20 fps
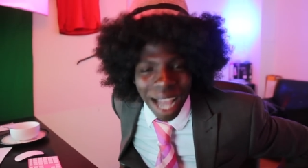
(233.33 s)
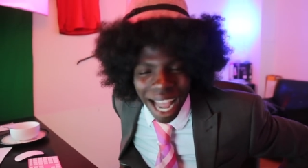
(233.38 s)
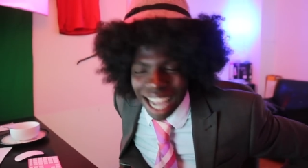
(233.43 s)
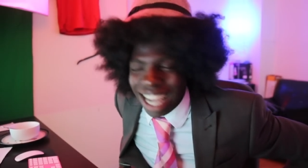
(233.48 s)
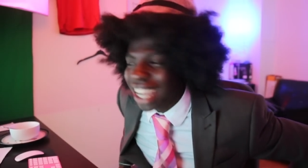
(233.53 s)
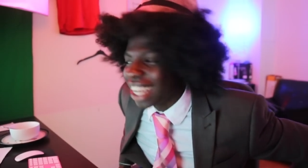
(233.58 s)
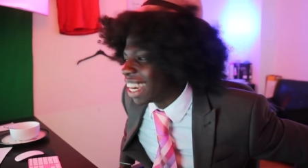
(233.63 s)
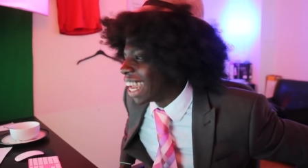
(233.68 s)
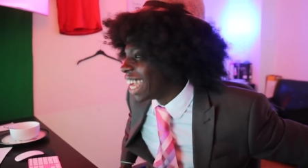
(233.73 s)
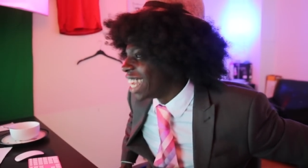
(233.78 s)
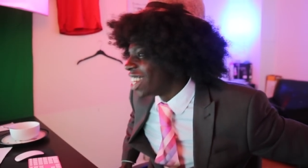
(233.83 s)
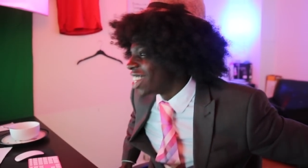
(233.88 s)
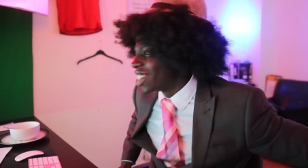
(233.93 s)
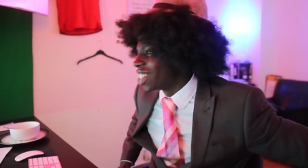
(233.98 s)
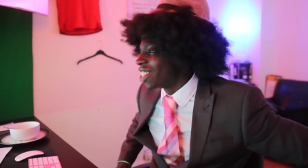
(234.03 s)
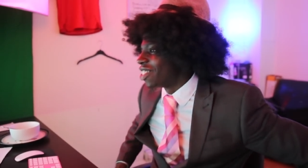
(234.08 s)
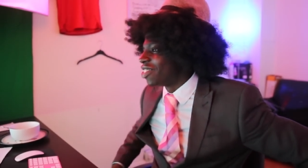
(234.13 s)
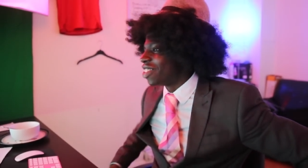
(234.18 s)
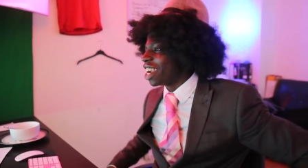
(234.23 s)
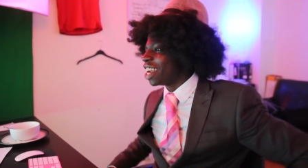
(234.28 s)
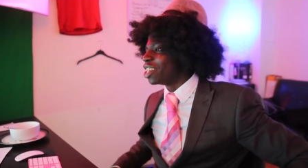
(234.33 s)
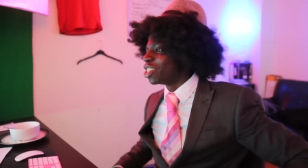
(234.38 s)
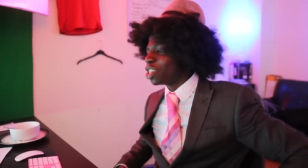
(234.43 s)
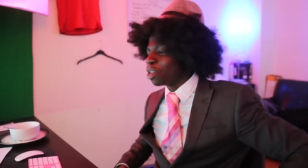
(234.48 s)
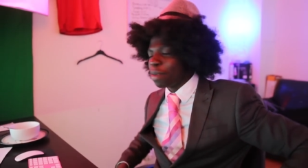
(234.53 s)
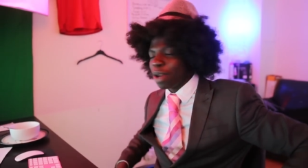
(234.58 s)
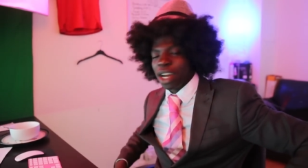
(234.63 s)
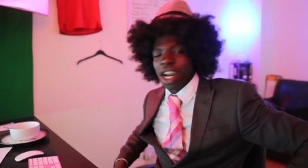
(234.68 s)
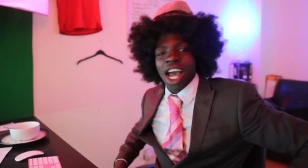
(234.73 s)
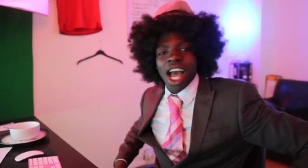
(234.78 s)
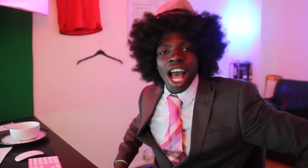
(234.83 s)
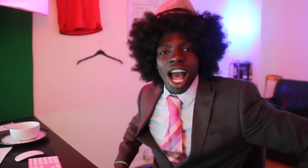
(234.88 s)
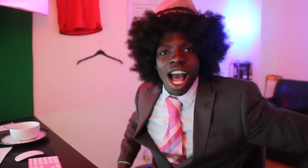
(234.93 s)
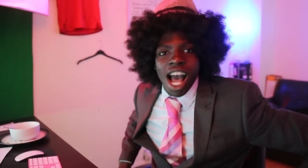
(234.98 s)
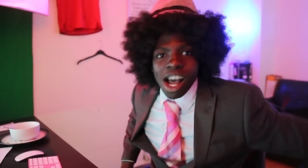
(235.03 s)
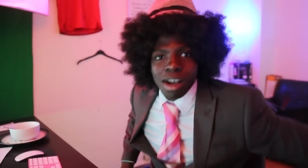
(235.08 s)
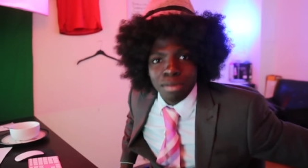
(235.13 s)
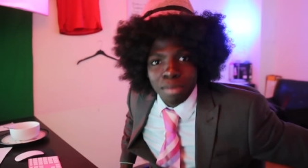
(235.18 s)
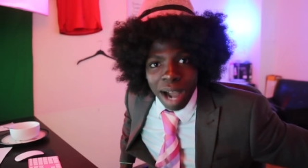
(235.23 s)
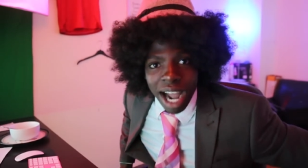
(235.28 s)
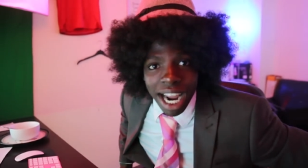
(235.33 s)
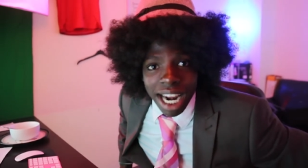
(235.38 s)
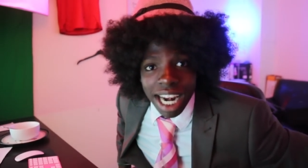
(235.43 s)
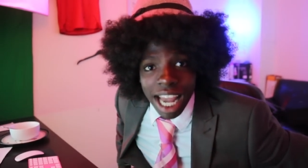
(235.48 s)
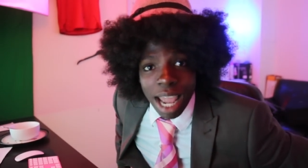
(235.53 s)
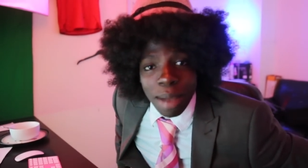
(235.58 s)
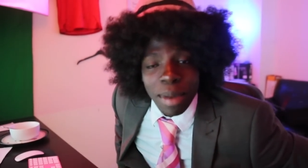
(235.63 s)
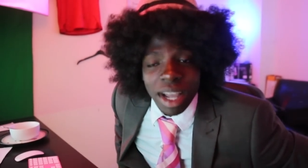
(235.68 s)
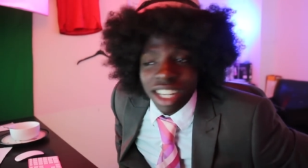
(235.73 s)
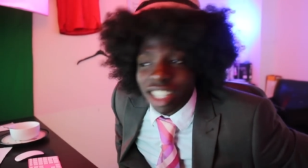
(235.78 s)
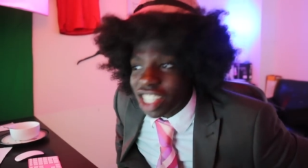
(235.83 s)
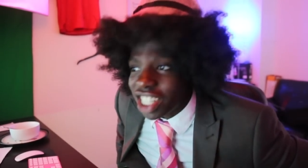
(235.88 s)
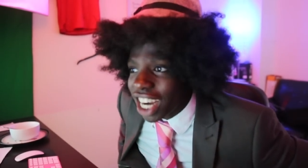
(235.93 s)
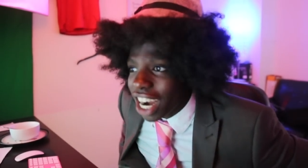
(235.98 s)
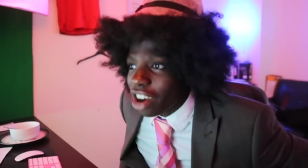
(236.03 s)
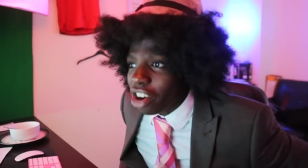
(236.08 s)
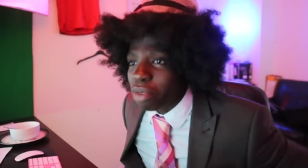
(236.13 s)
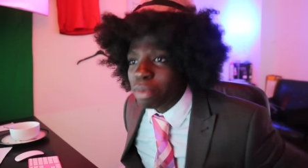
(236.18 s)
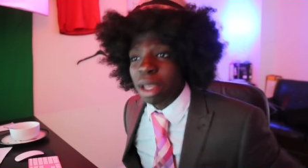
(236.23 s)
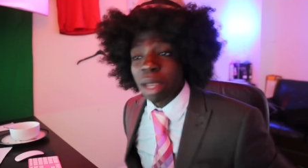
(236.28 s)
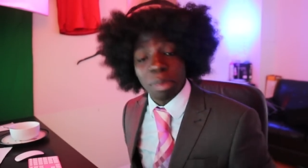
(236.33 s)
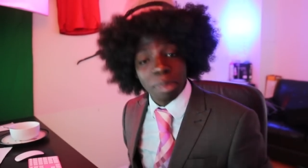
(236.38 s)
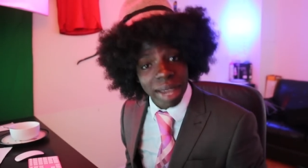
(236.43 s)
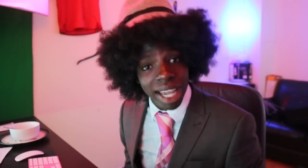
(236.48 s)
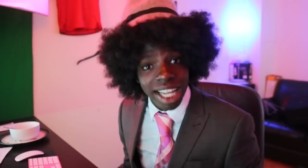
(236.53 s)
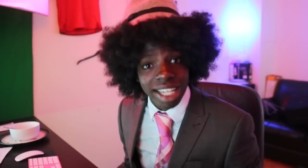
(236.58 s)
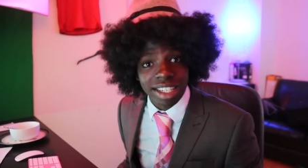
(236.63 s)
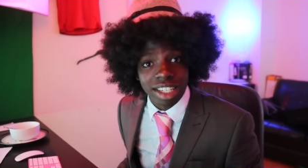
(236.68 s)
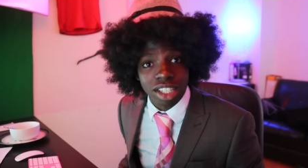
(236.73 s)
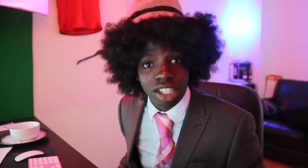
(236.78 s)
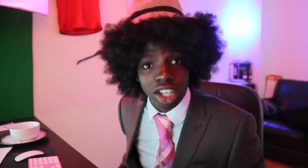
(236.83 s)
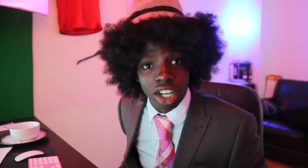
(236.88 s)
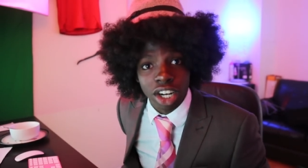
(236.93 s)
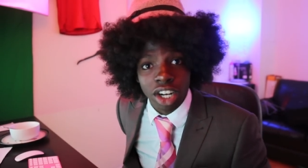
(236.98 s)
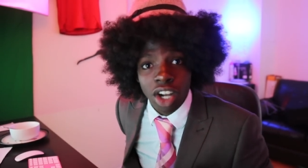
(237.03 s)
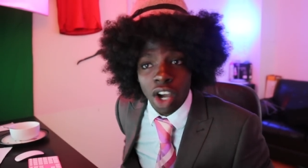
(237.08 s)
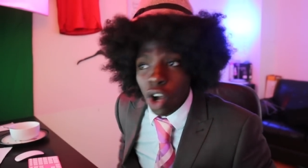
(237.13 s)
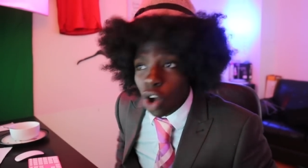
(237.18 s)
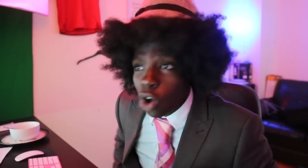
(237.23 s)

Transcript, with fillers: back, ladies and gentlemen. My name is Jeremy Peterson,